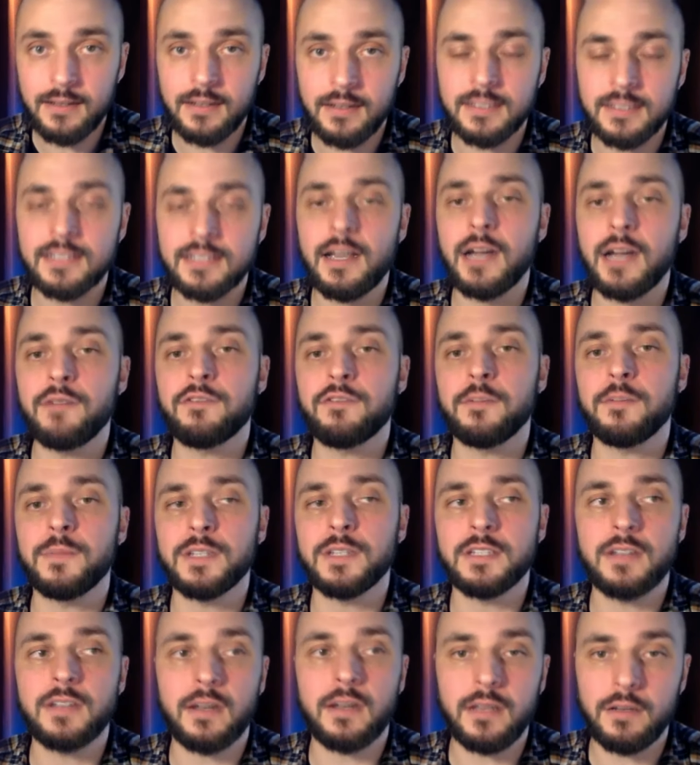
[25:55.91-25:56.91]
aside from the
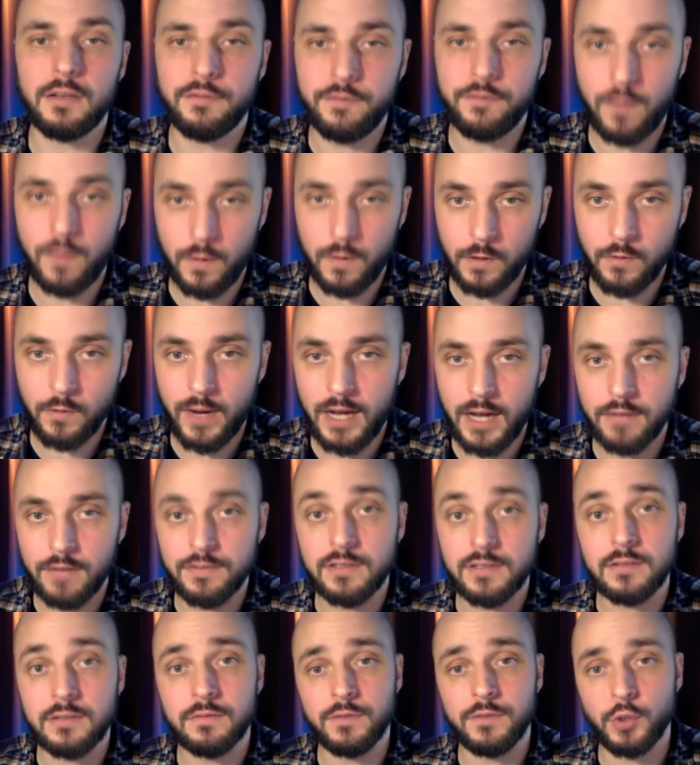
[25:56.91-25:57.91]
study of
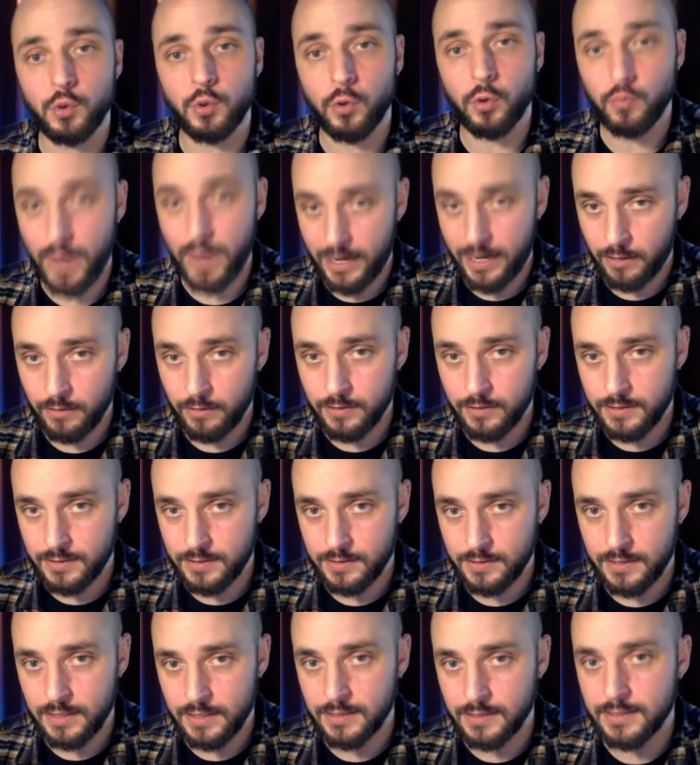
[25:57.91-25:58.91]
photographs, visual records,
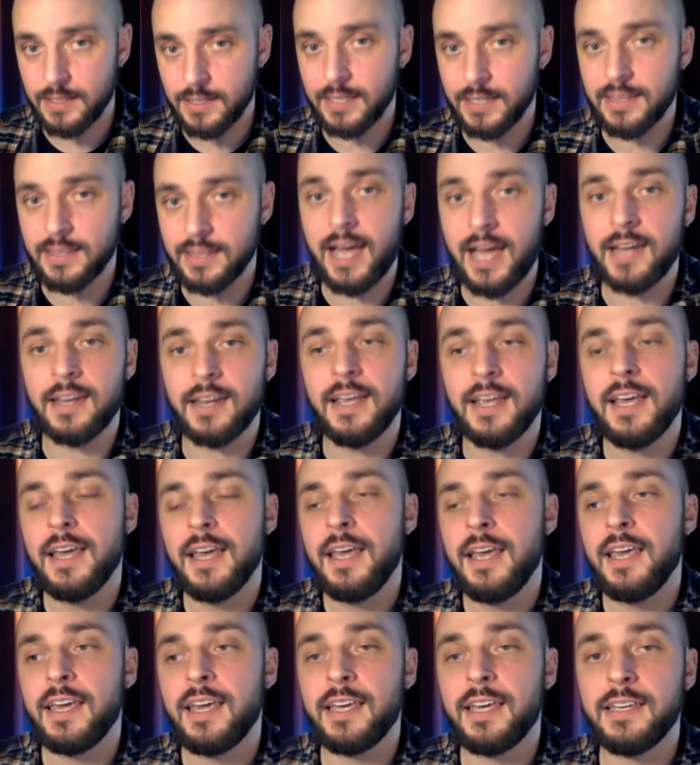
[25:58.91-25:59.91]
and things like that,
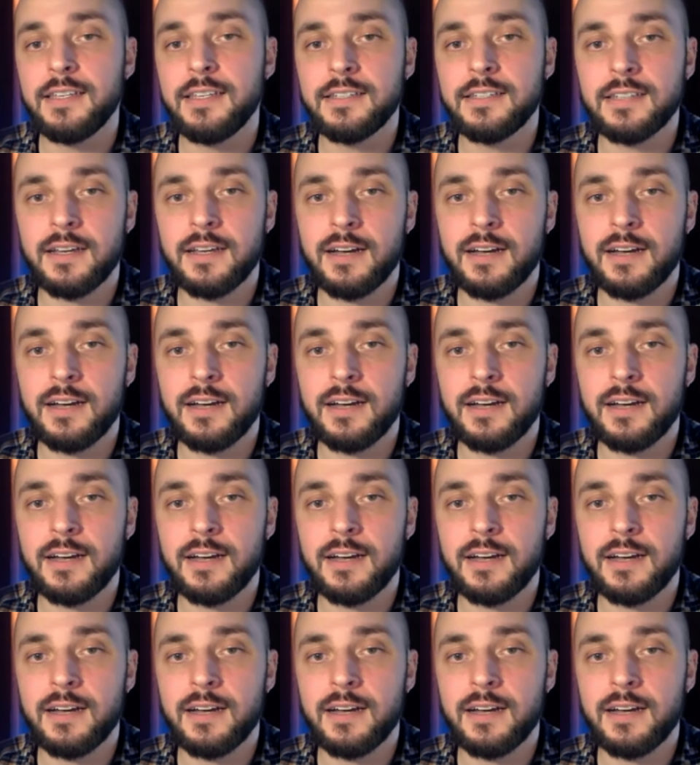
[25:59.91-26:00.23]
is